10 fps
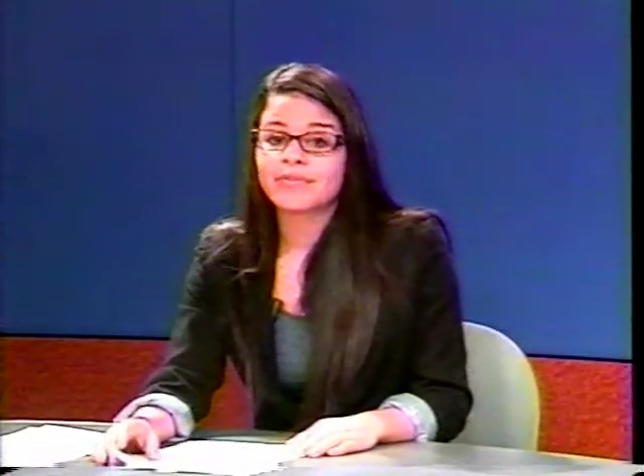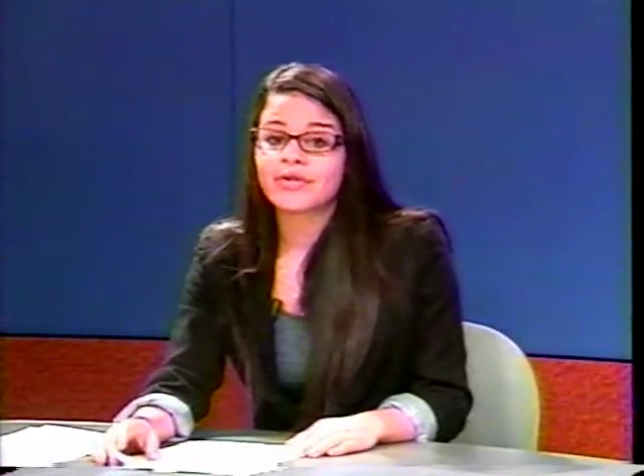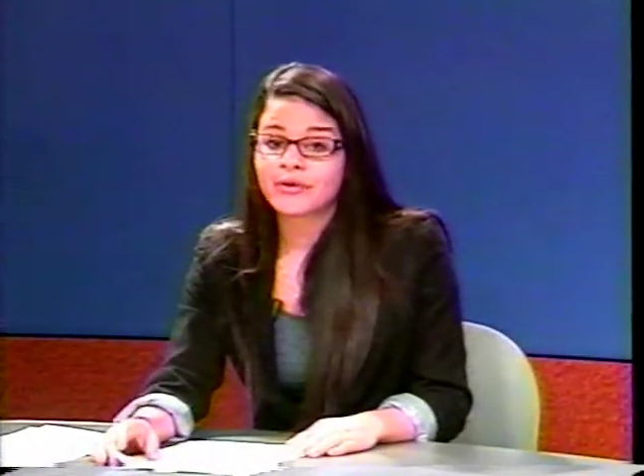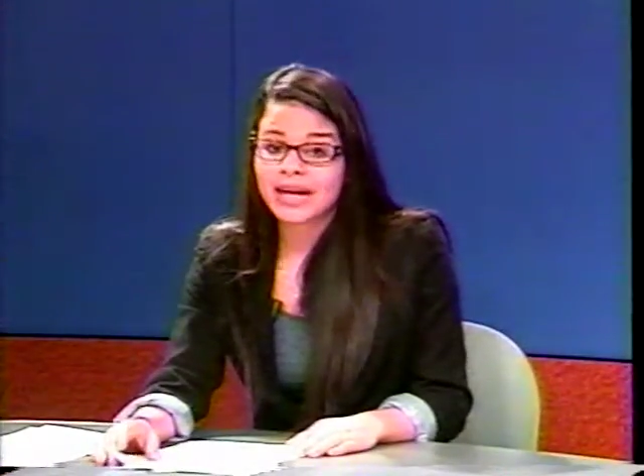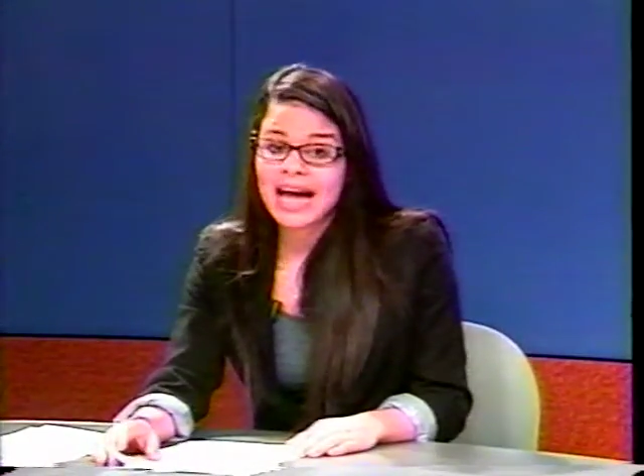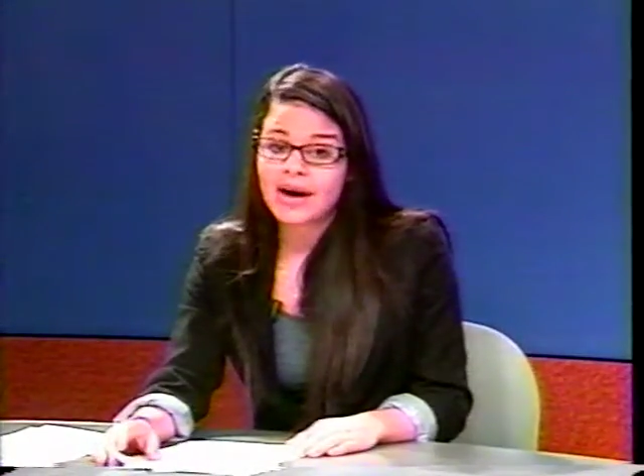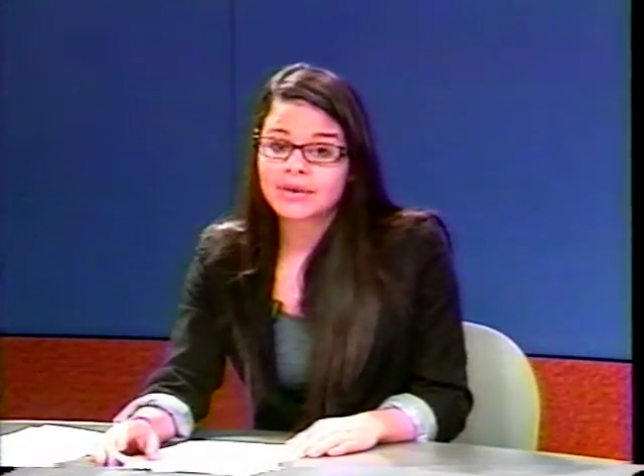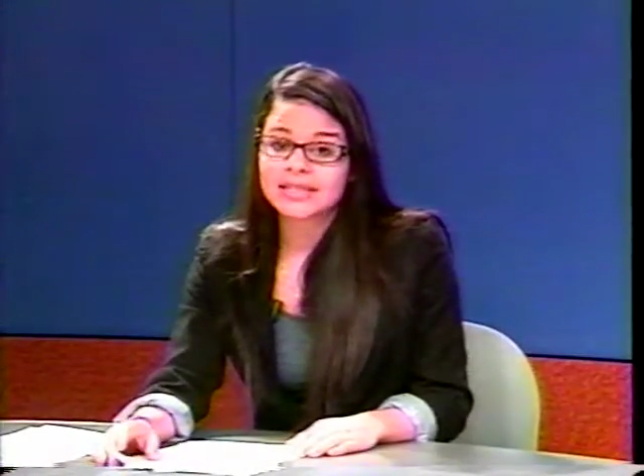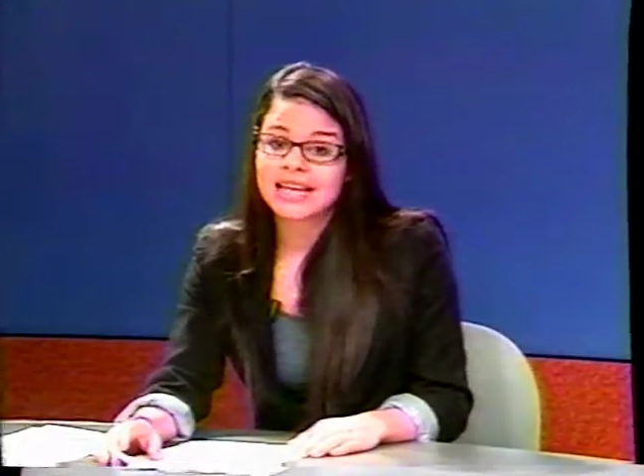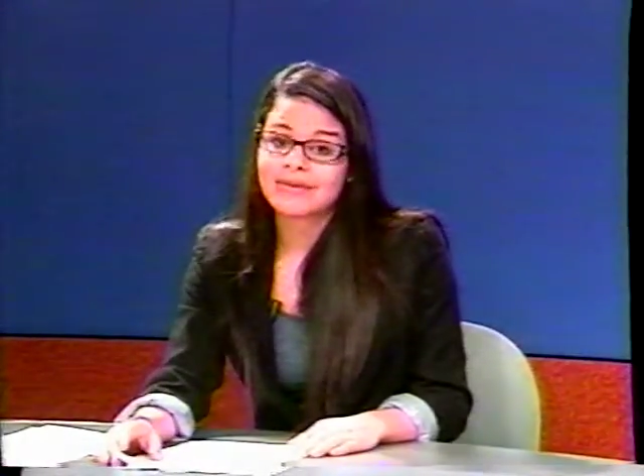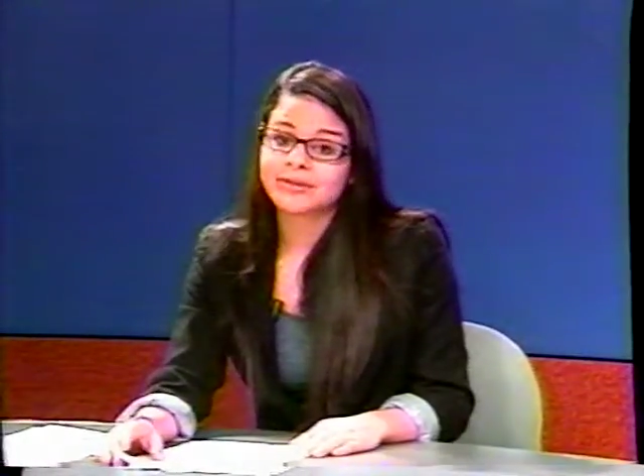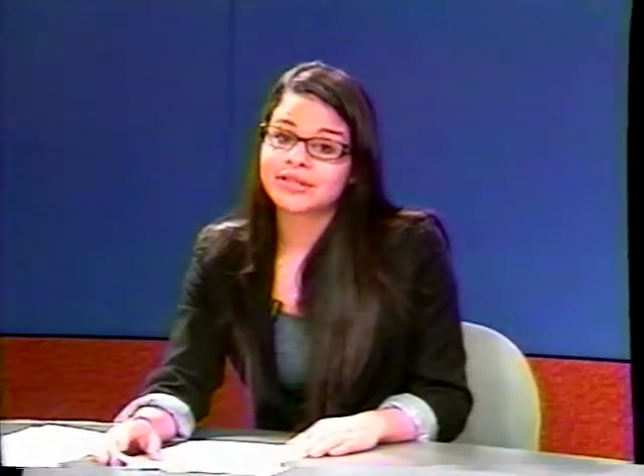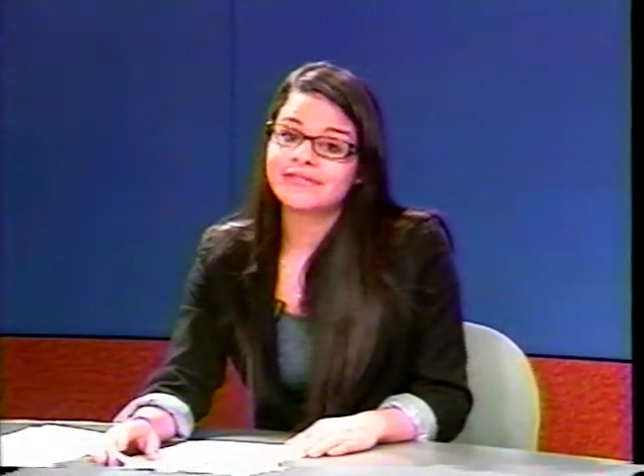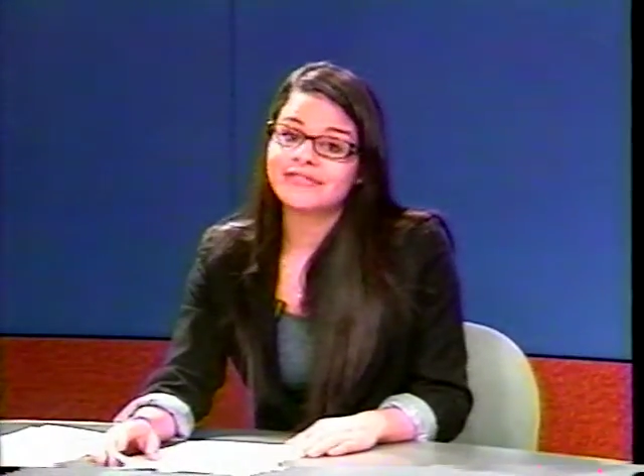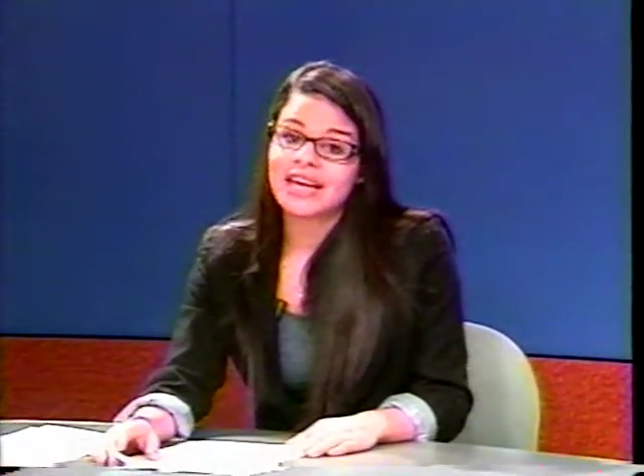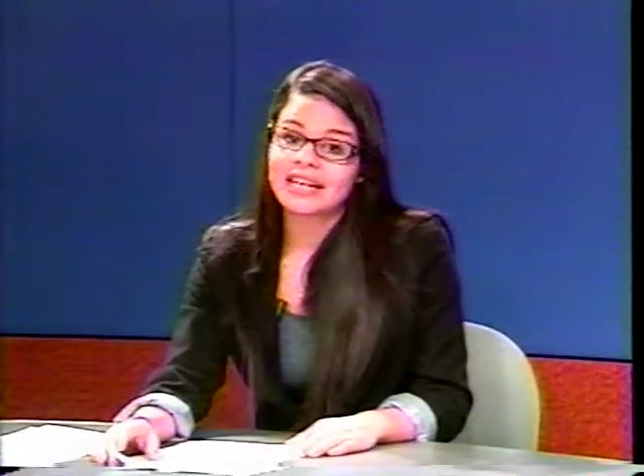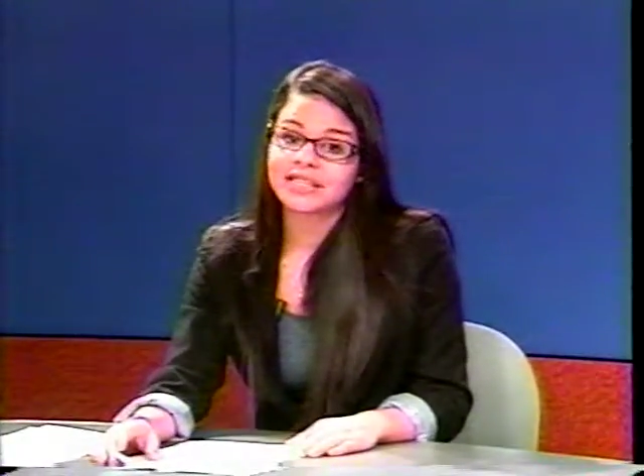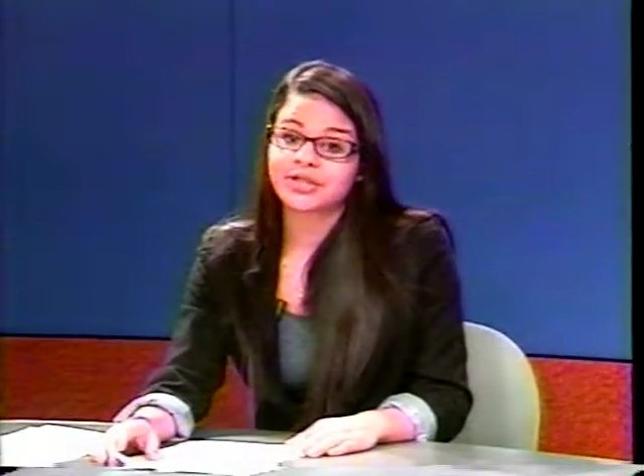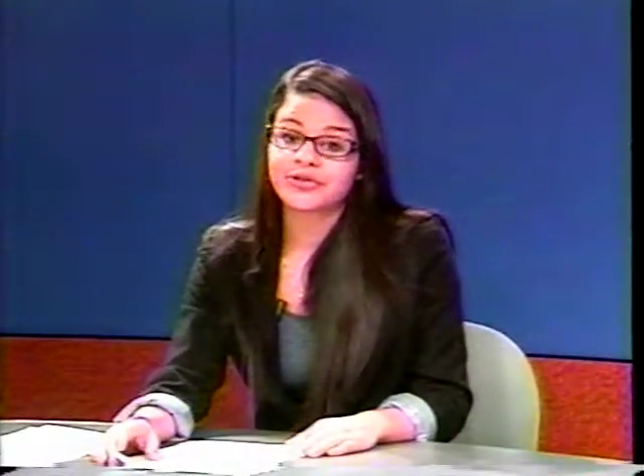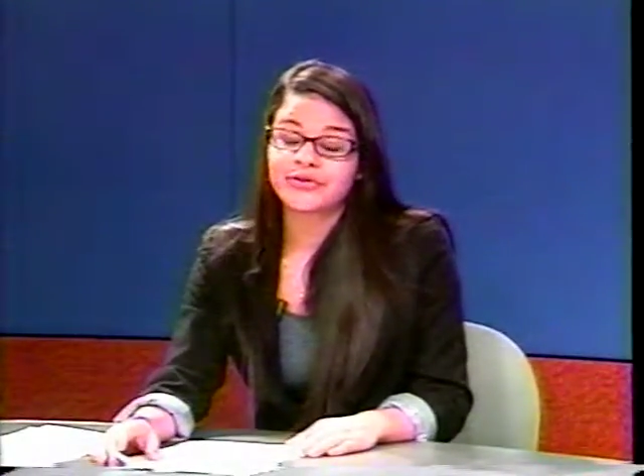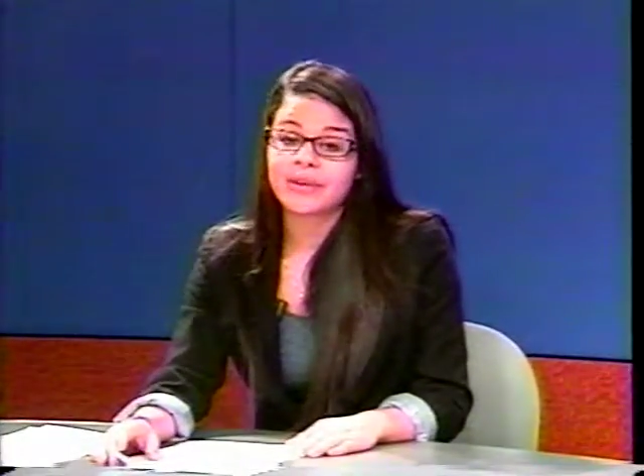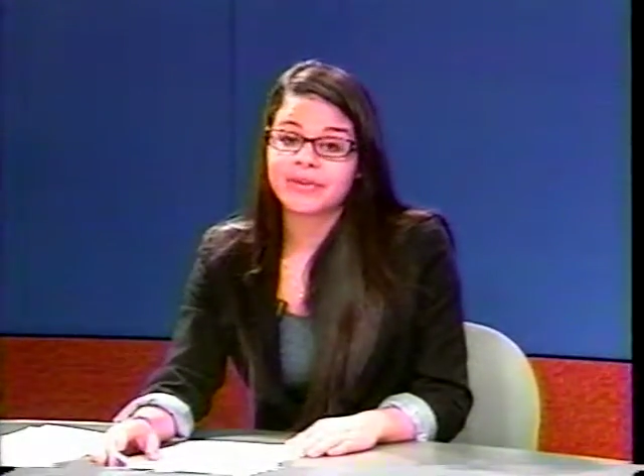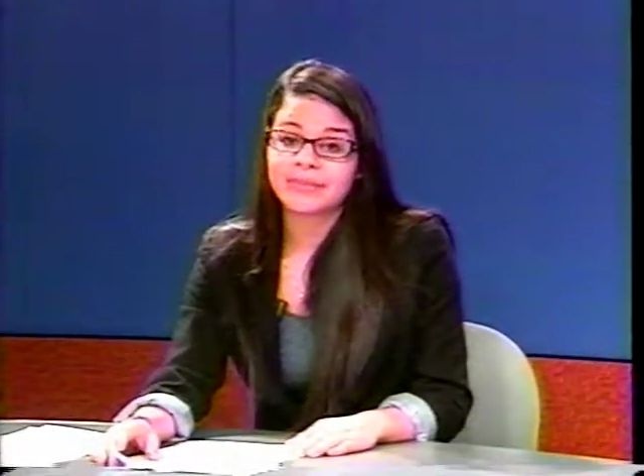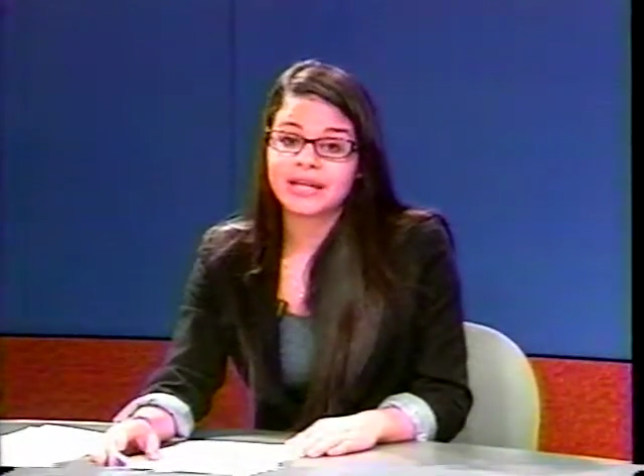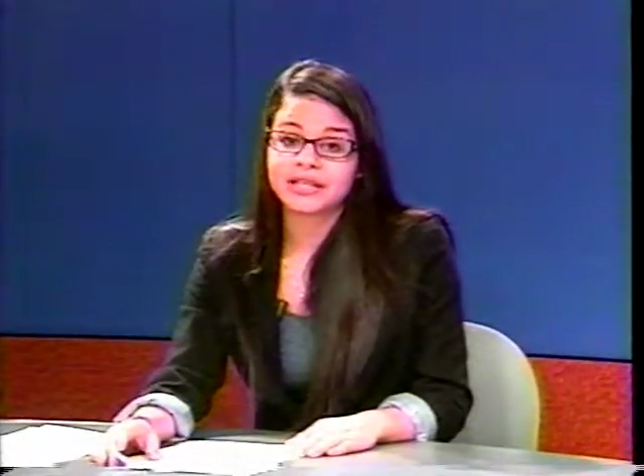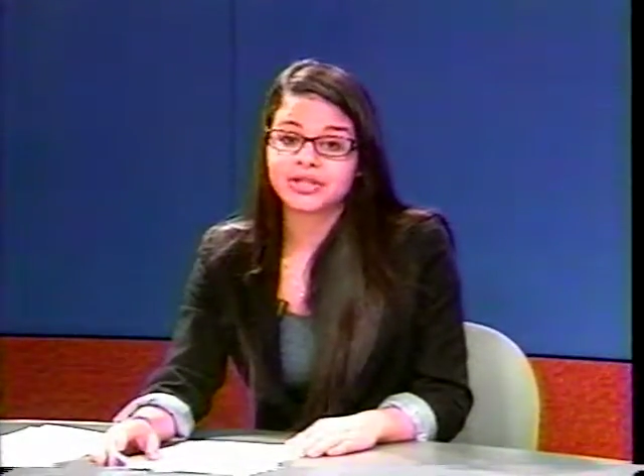3 hours after he vanished from the beach.